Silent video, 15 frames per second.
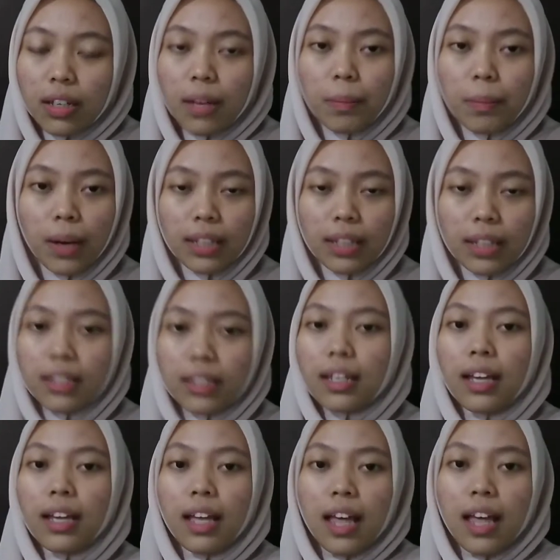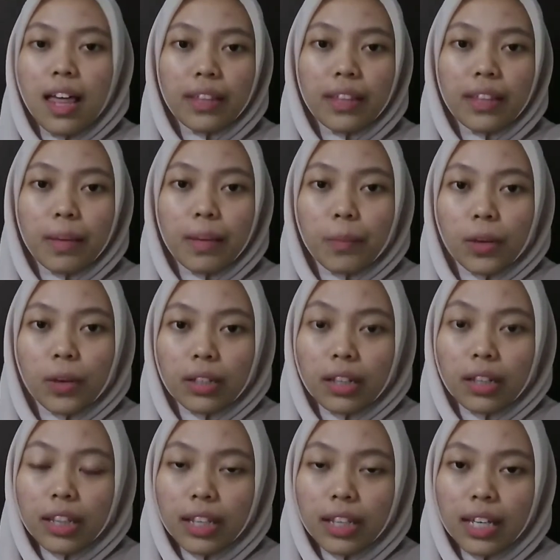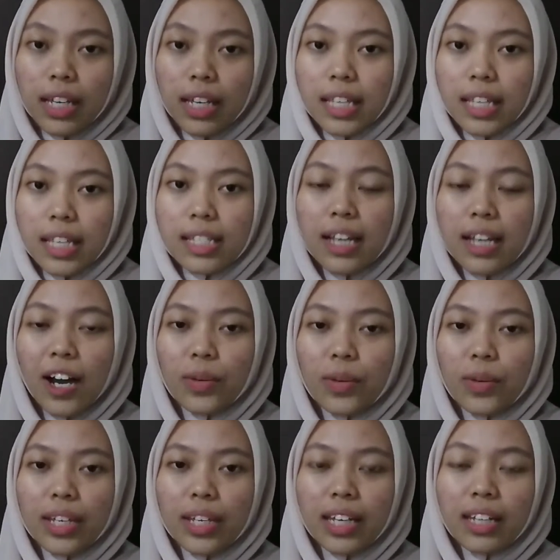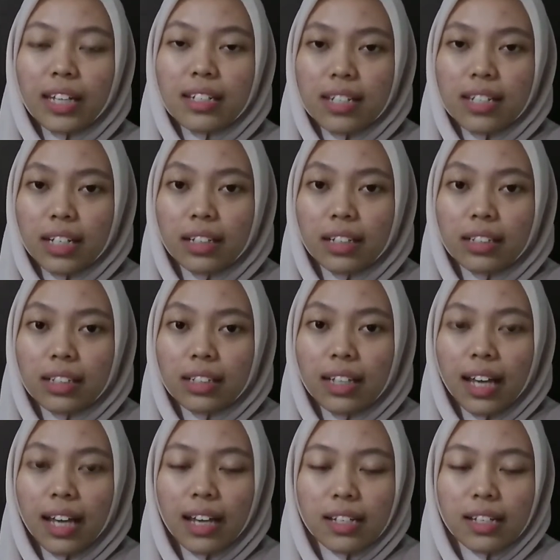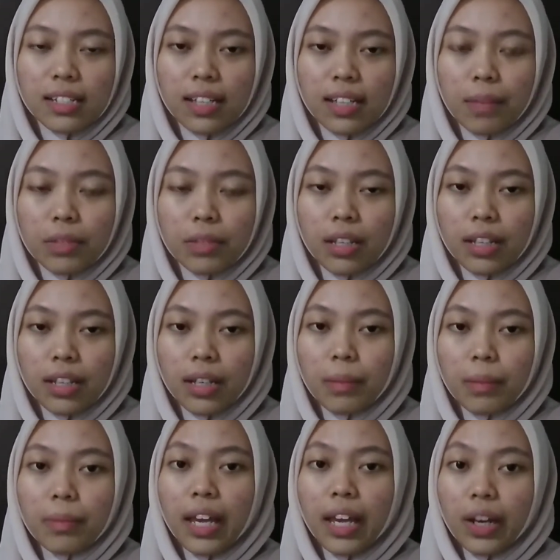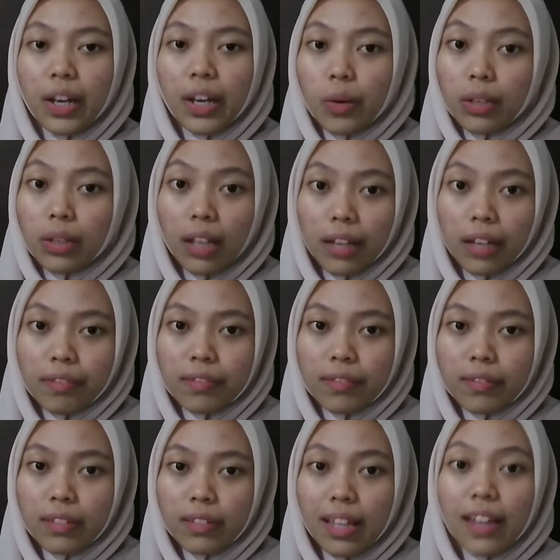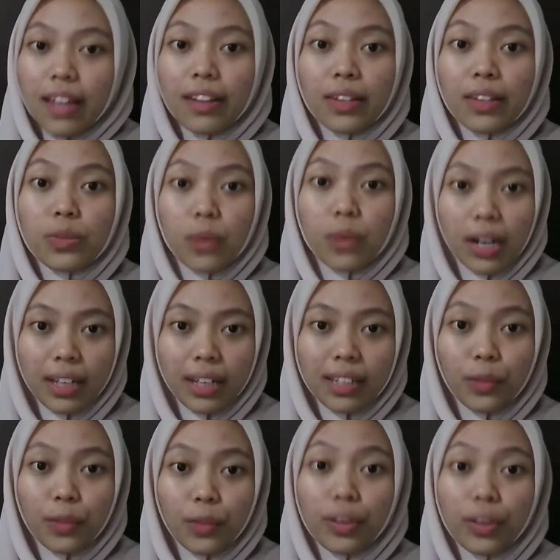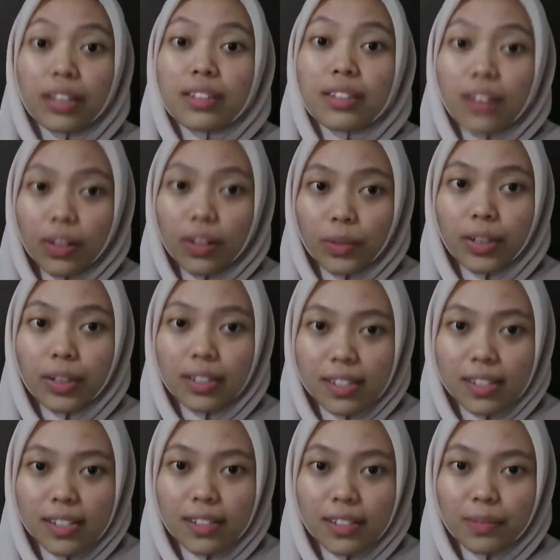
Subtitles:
But the important thing is how we can deal and accept them in our life. That's why we need tolerance.